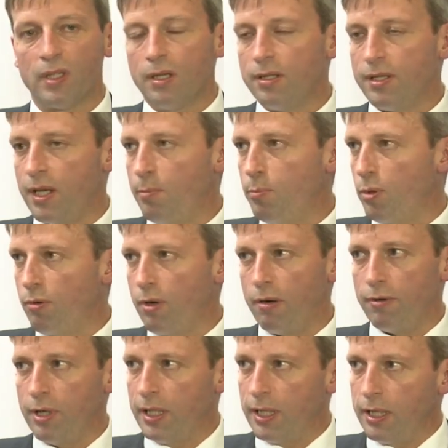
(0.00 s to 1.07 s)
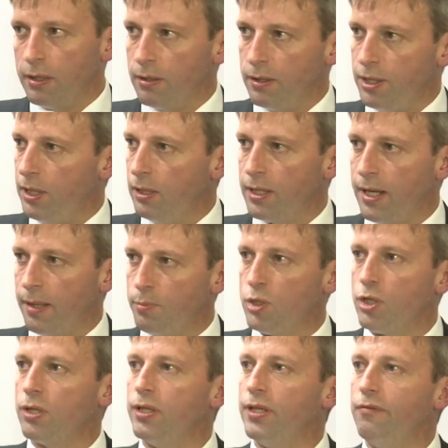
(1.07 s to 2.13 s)
temporary deal
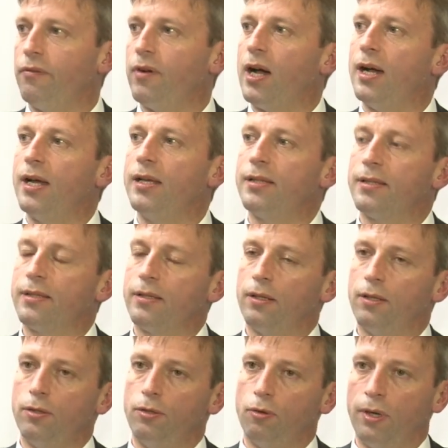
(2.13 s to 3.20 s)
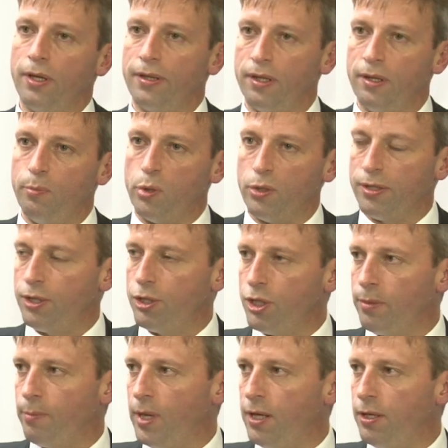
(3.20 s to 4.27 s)
capture device, doing the
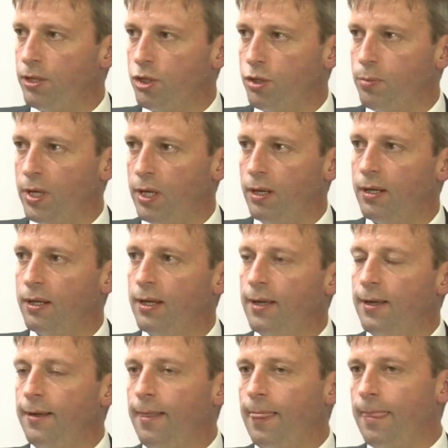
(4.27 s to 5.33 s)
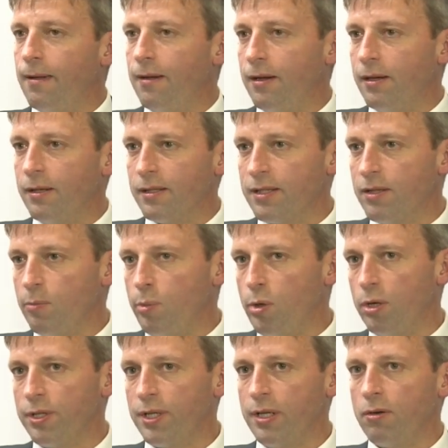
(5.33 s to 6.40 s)
position management,
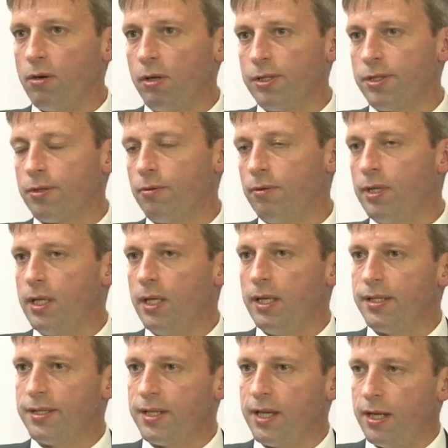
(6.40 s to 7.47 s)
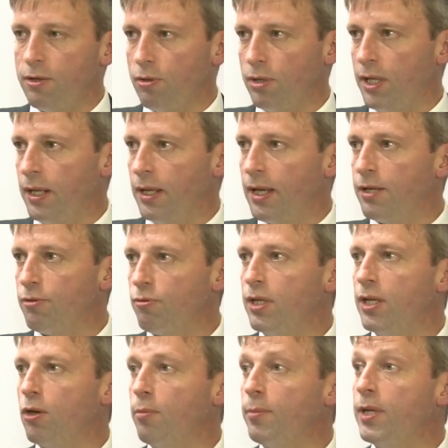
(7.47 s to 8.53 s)
supporting also the scheduling and
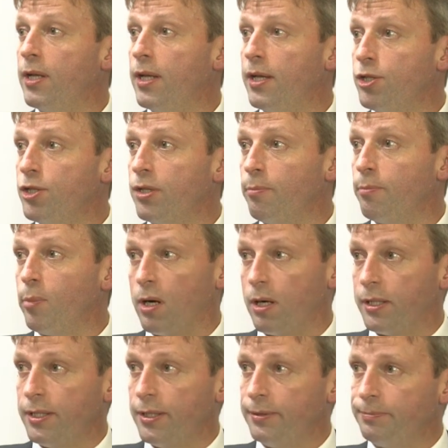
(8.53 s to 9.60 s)
renomination part.